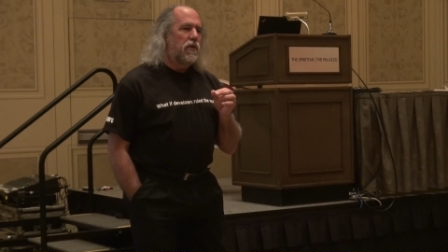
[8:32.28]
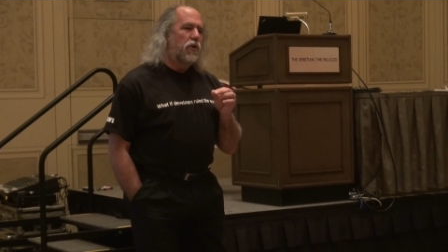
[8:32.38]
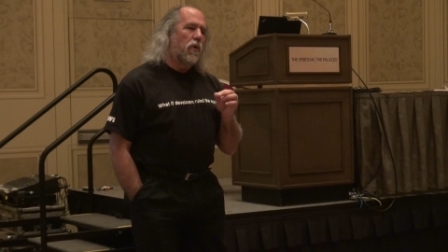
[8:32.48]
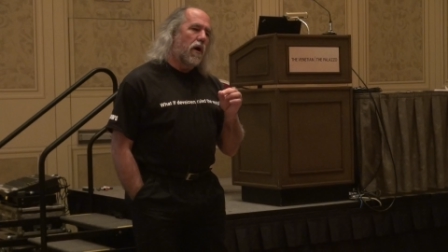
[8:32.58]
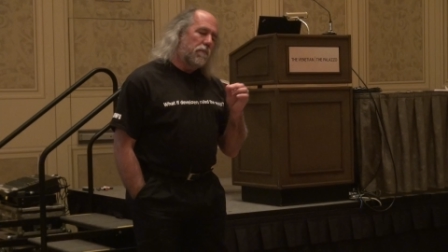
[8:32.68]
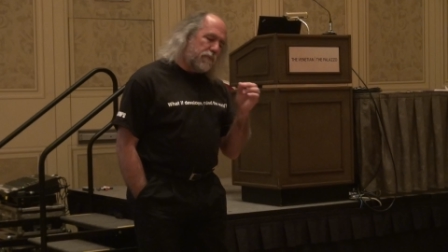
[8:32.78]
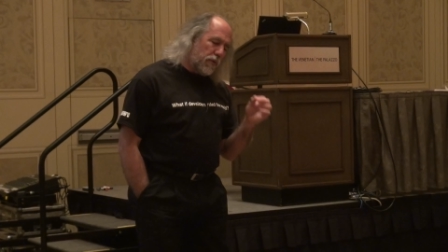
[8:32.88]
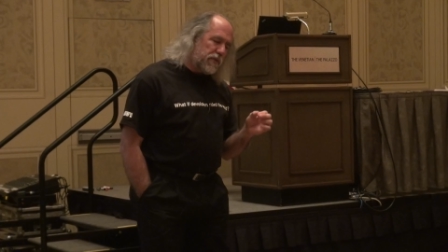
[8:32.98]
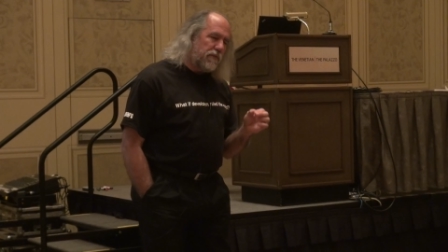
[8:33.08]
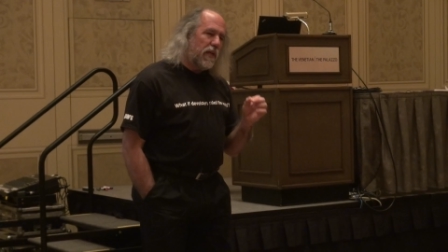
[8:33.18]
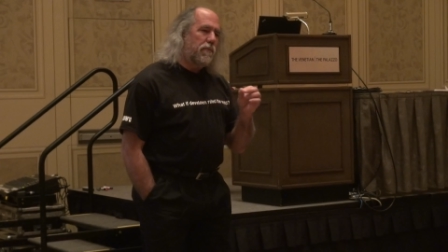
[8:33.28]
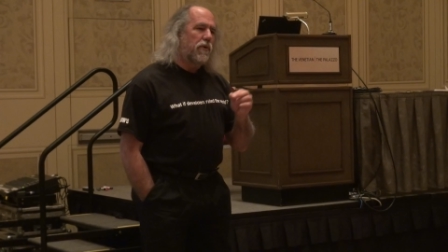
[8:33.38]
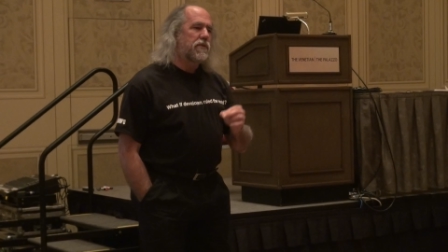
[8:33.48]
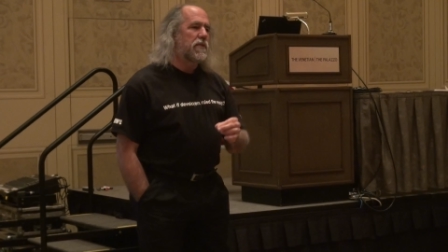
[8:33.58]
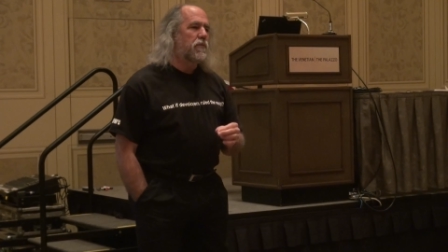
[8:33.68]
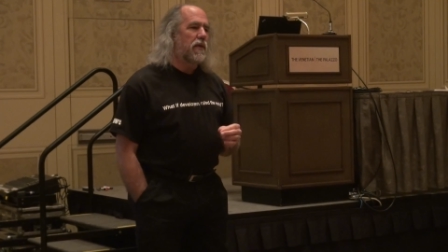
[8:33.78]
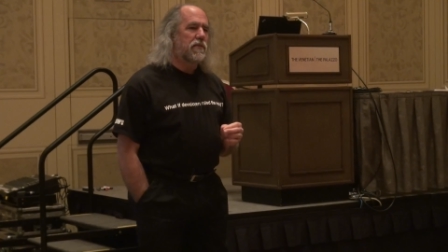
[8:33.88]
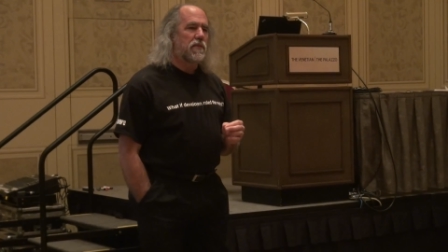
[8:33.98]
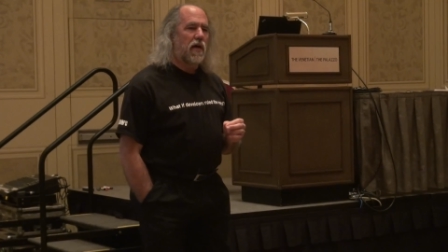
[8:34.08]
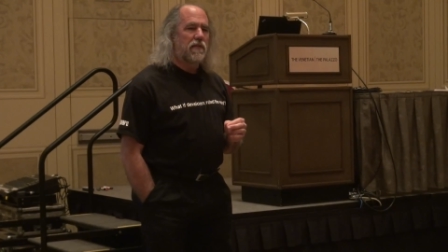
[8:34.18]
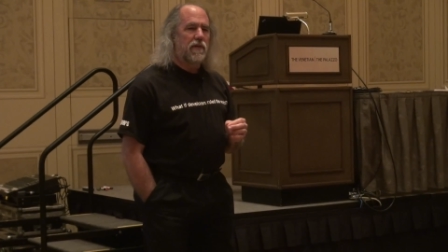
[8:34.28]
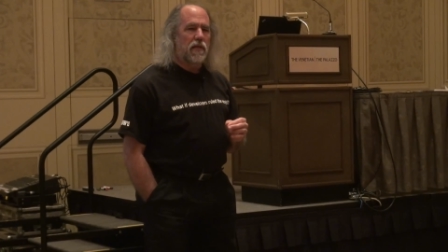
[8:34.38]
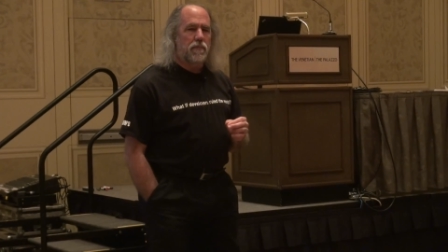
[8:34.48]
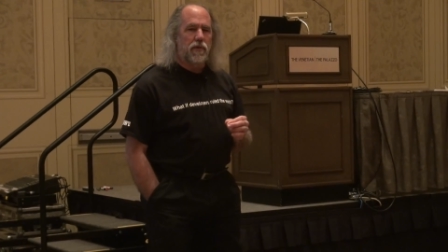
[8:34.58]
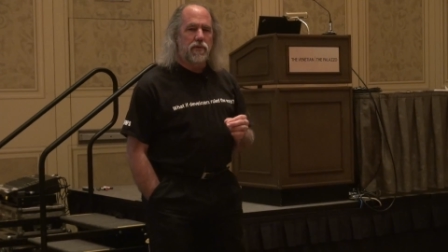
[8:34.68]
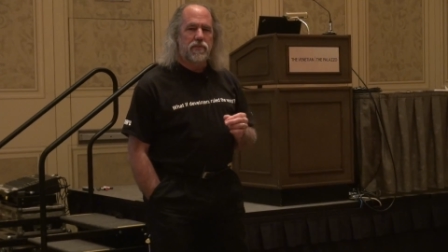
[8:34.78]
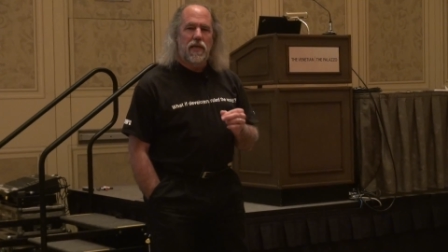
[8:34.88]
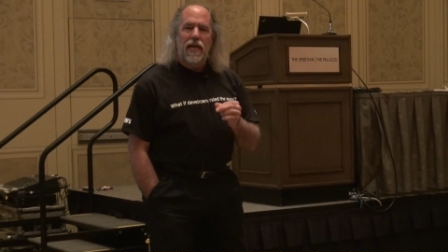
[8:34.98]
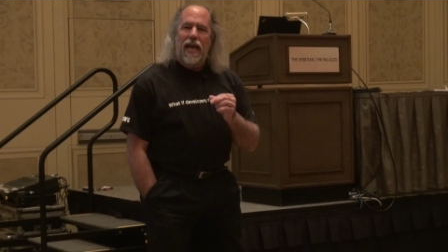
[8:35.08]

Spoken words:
who are both developers as well as non-developers.